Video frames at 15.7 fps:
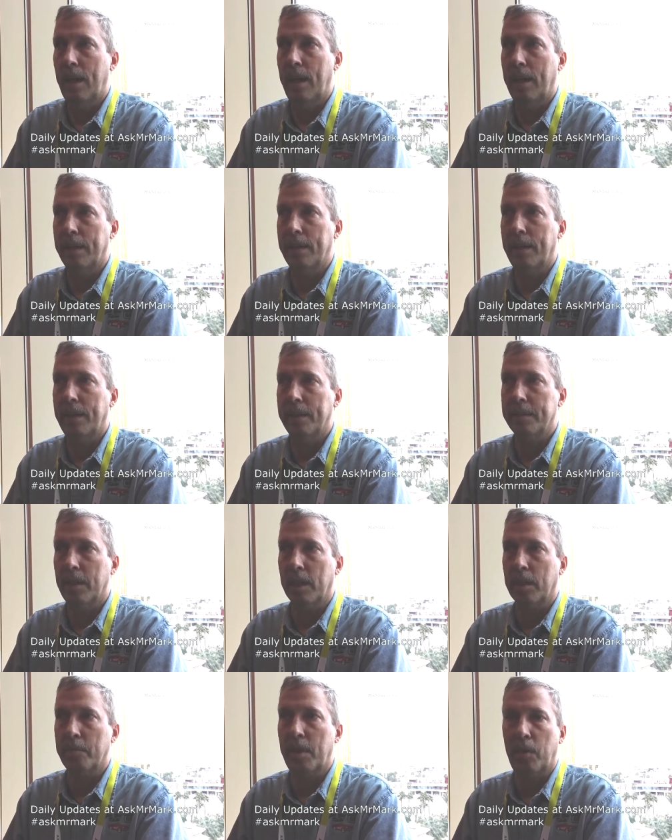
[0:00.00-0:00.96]
uh,
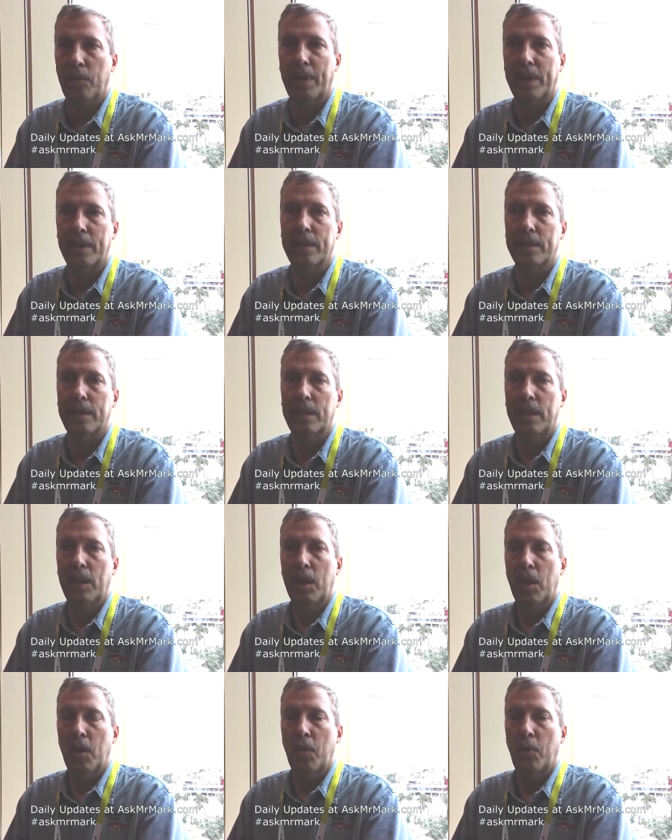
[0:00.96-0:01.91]
talk about where
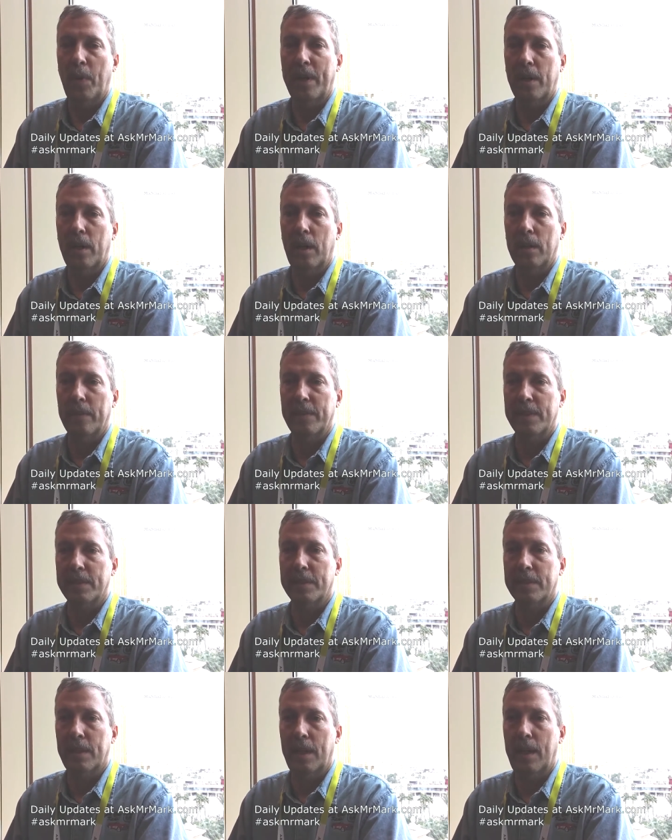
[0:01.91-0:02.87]
where all
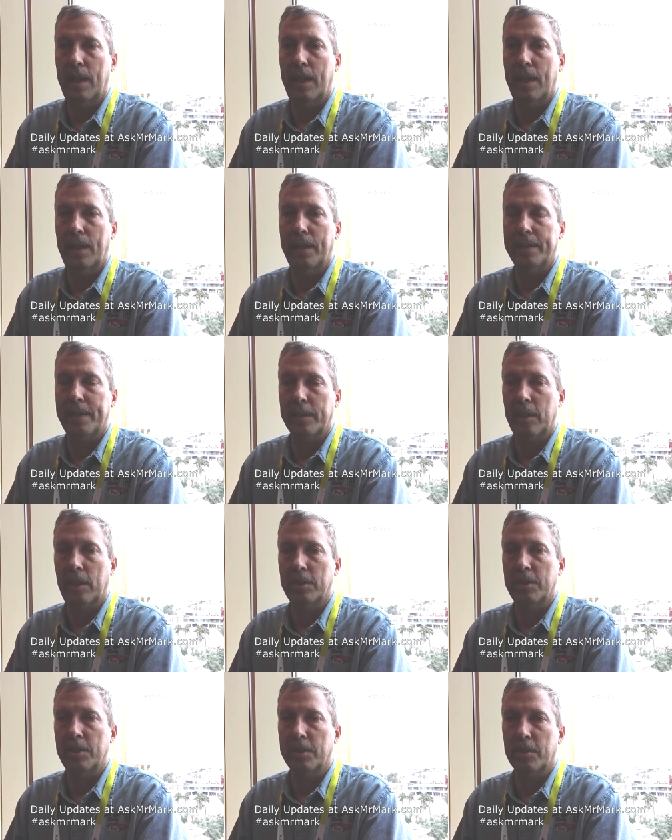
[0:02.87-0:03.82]
this uh,
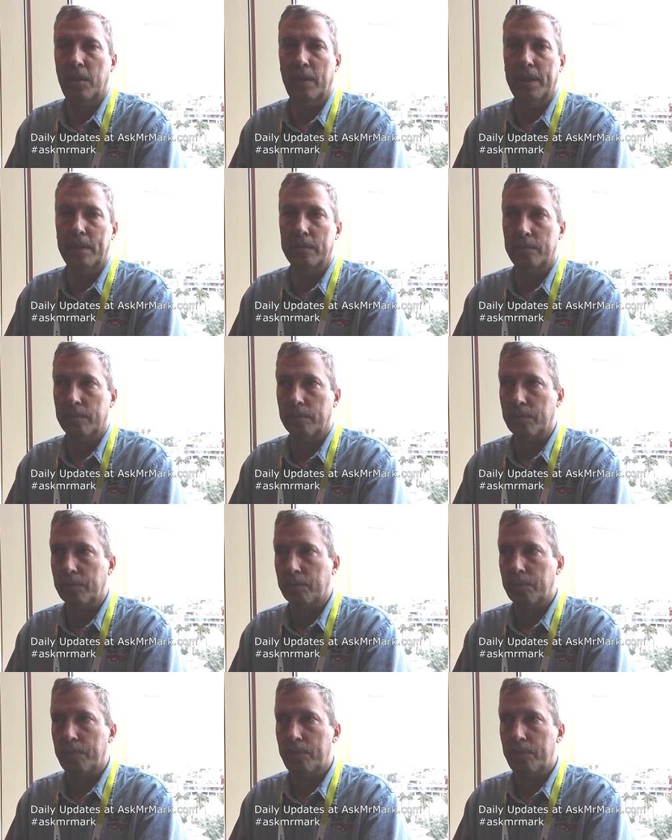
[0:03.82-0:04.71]
technology is going